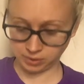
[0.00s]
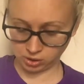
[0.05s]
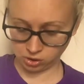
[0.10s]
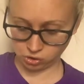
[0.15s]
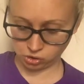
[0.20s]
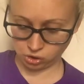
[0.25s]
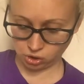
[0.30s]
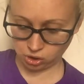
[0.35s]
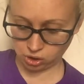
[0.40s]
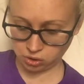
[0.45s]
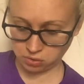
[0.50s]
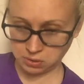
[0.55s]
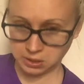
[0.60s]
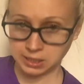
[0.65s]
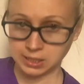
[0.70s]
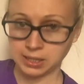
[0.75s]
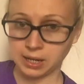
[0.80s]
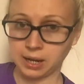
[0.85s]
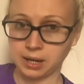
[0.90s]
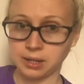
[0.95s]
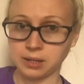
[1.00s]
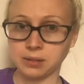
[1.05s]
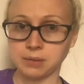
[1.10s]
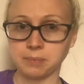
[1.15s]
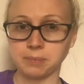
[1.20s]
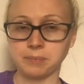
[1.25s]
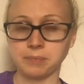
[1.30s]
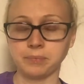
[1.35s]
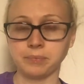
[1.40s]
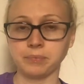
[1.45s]
so you decide.
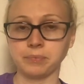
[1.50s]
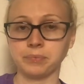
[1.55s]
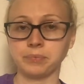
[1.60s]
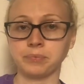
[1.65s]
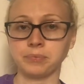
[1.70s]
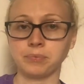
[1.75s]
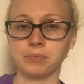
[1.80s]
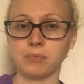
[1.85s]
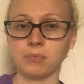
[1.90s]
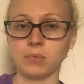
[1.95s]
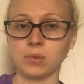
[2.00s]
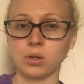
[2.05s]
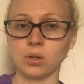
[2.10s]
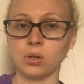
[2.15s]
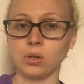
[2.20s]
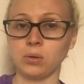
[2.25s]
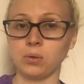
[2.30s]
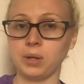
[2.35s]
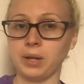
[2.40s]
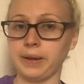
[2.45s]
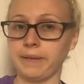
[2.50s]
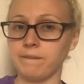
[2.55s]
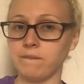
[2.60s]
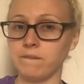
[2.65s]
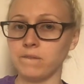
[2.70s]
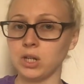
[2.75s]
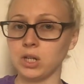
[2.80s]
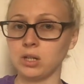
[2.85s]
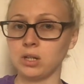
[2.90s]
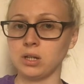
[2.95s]
Okay,
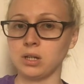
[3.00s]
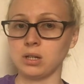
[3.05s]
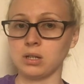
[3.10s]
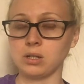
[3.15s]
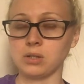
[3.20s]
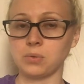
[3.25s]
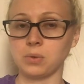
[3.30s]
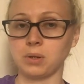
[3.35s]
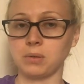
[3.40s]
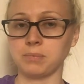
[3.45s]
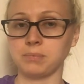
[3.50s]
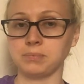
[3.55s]
first one.